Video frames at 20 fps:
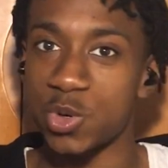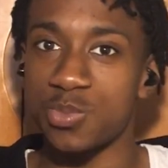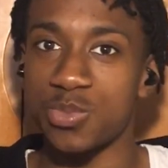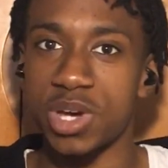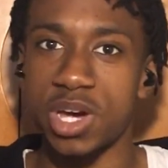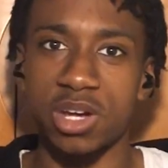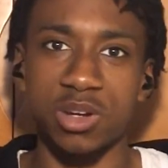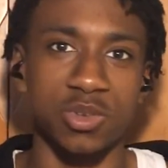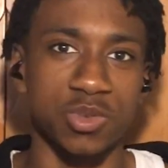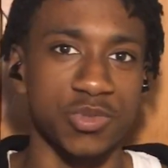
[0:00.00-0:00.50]

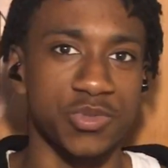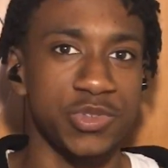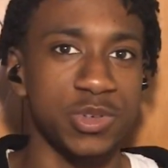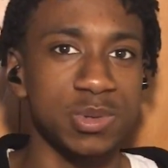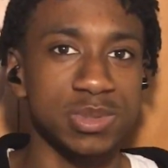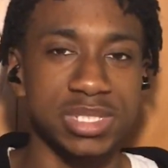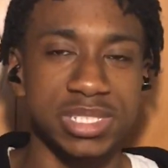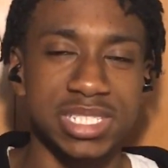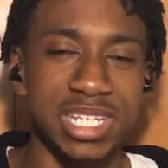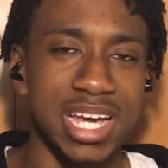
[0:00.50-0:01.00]
mad or feel
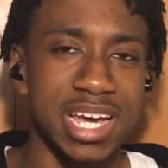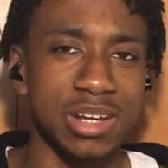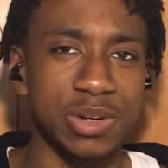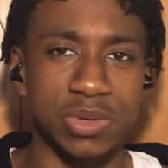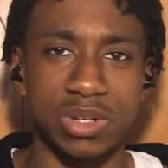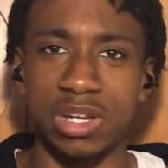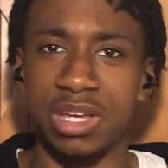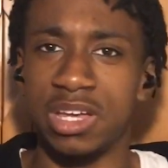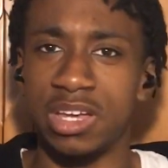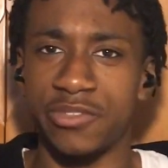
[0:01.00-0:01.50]
sad
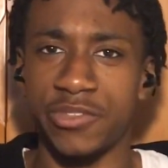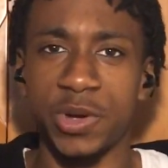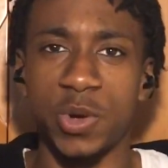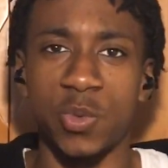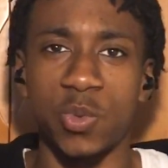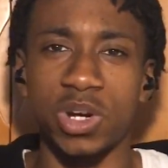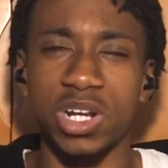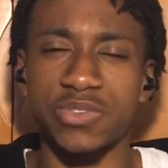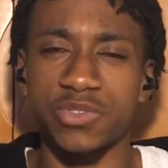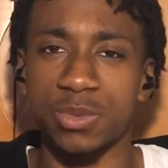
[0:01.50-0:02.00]
or feel
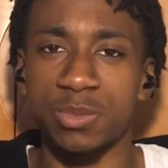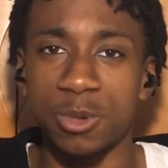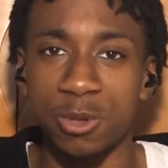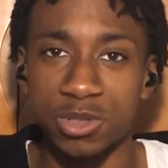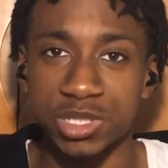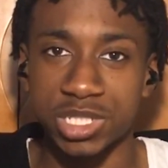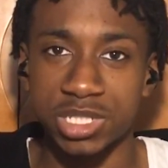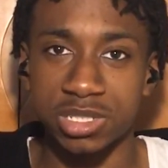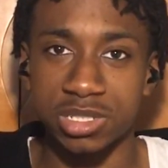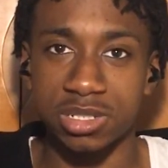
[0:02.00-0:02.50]
whatever
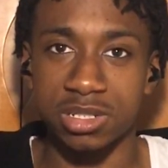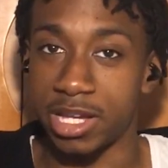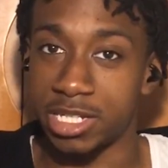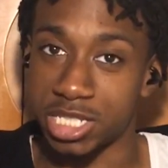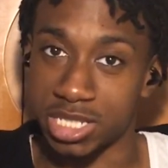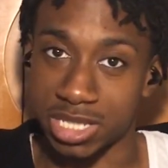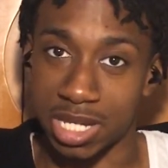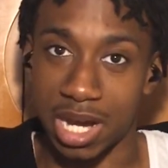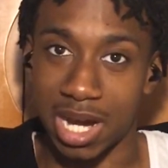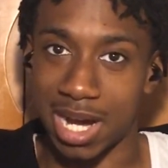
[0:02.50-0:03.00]
emotion, it
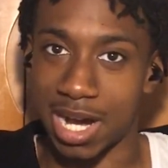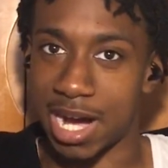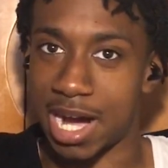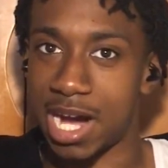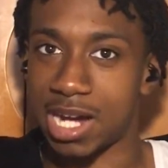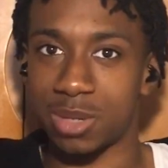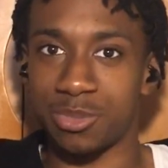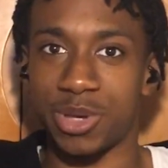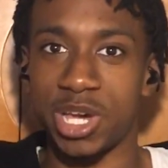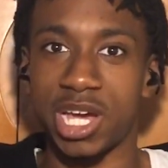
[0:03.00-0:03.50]
just
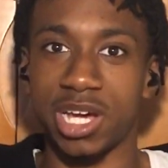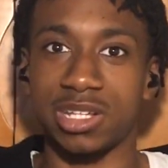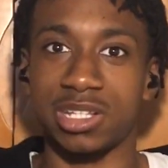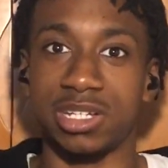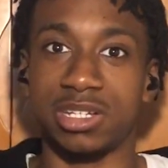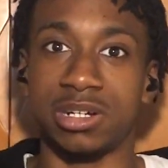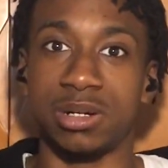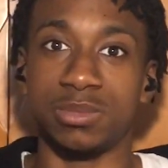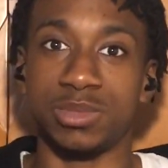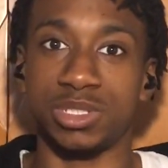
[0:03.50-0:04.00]
automatically
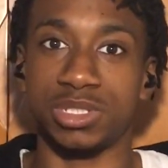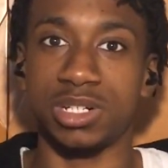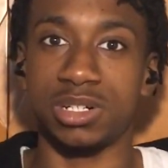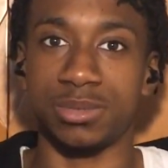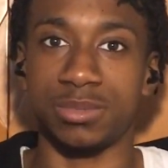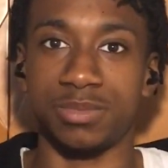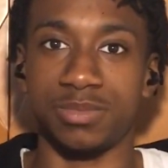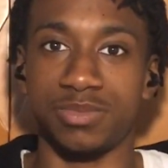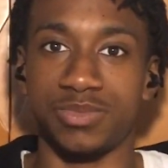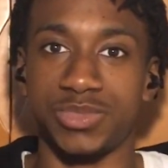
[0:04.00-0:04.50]
comes
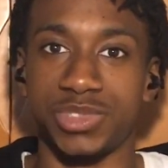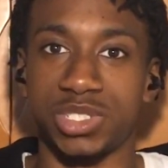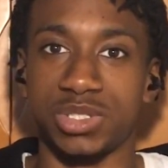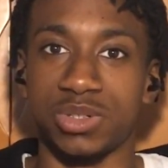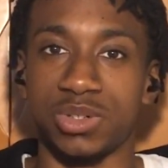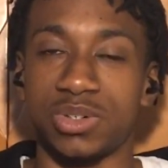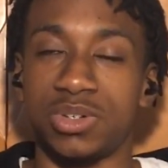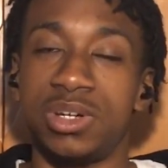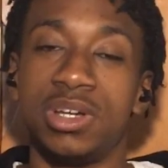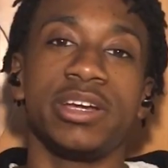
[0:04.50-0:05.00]
up.
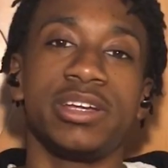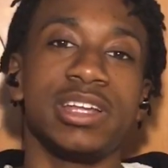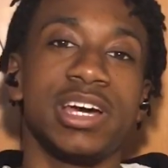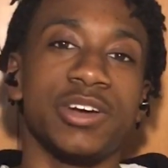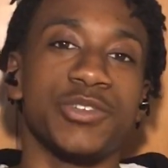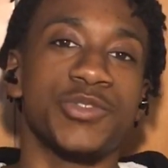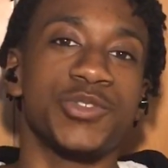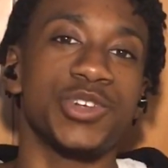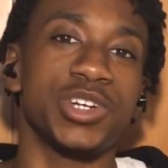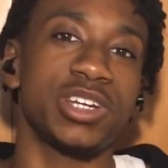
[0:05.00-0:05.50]
So you're not
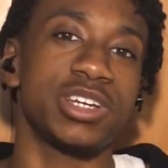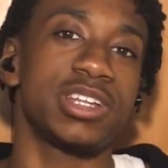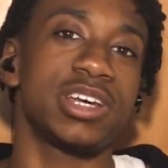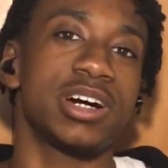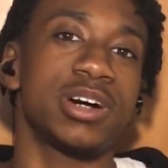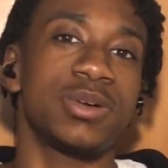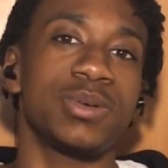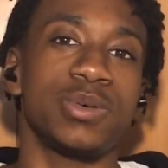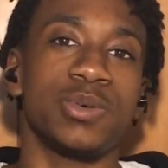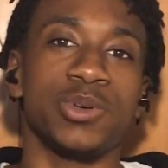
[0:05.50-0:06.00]
freaking
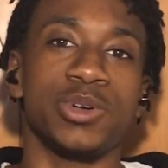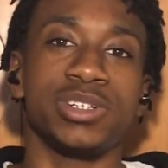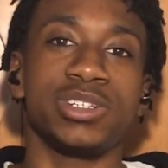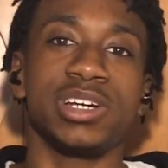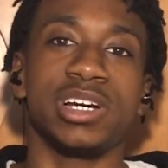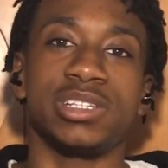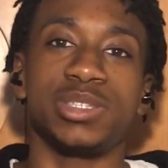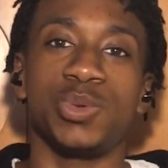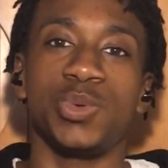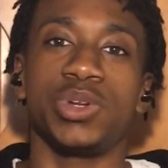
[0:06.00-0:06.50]
out or you're
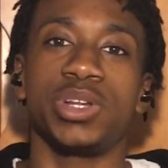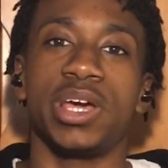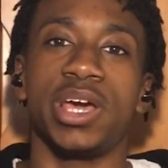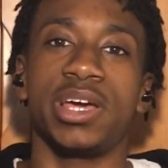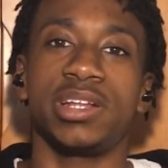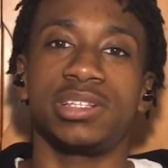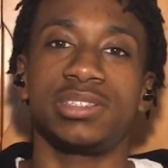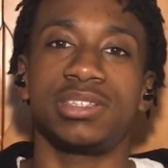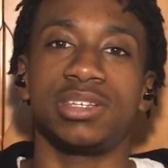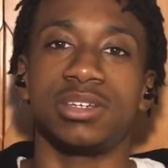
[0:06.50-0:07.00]
not doing
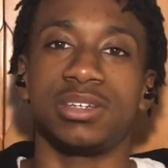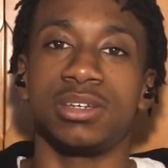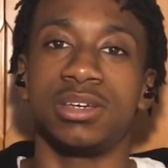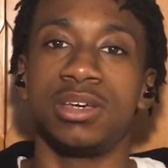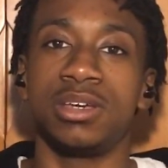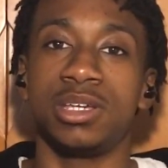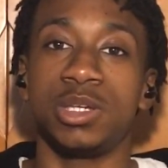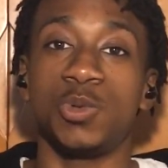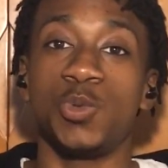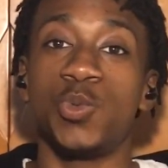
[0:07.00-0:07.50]
anything
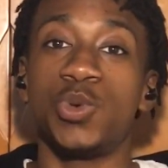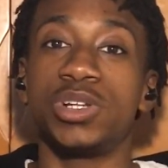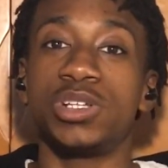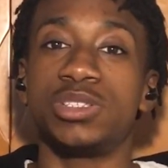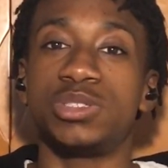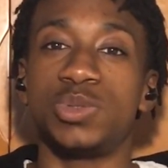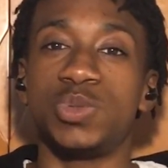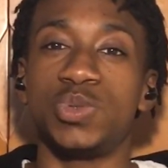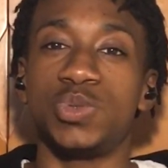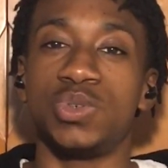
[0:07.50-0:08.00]
you wouldn't
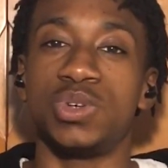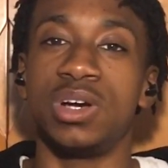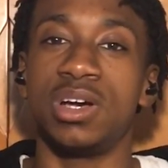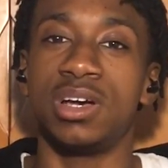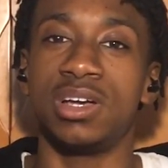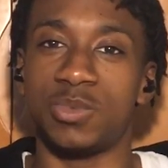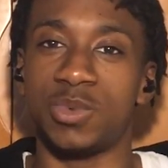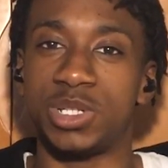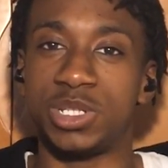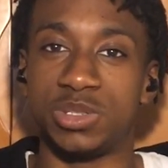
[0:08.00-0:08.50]
do
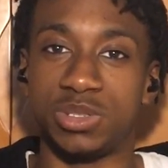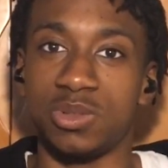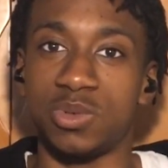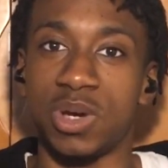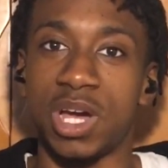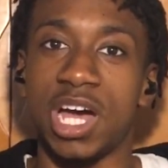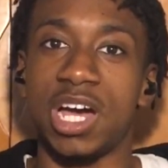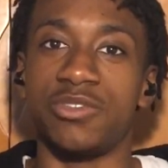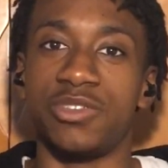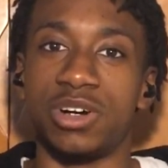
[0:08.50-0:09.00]
when you
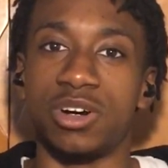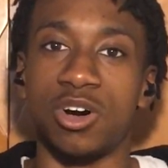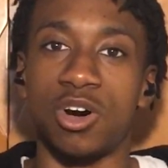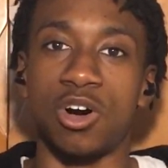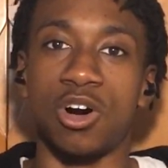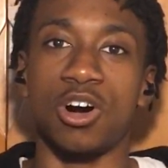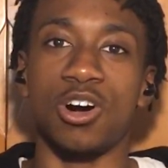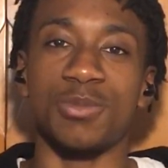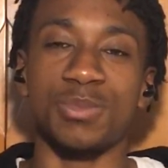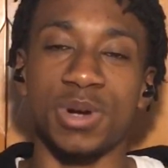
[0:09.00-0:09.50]
have a
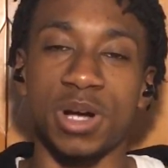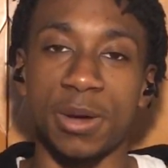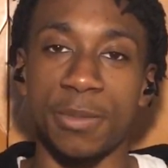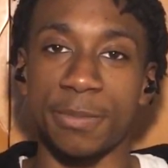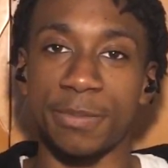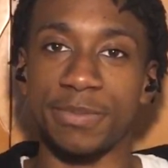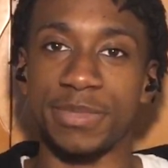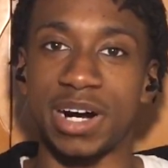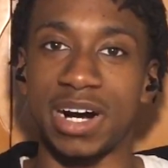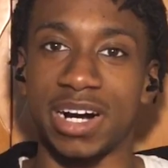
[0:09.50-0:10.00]
calm
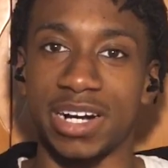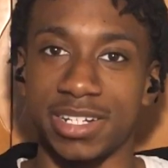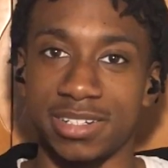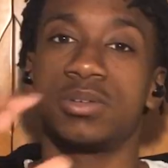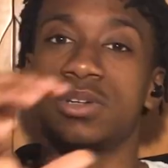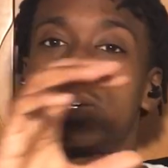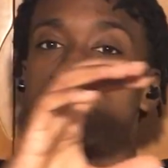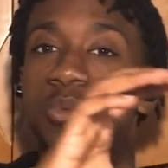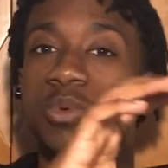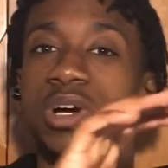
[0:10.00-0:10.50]
mind.
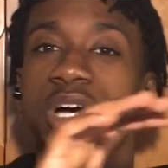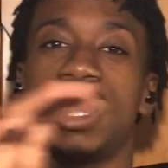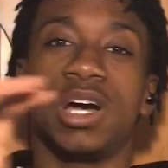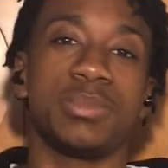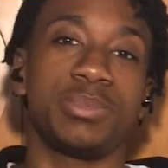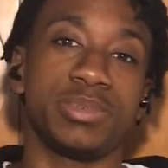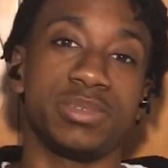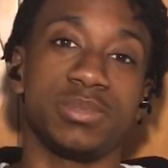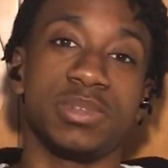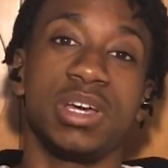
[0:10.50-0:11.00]
Okay, what
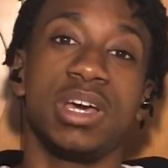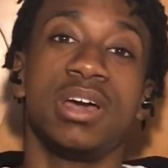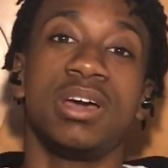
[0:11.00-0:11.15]
happened?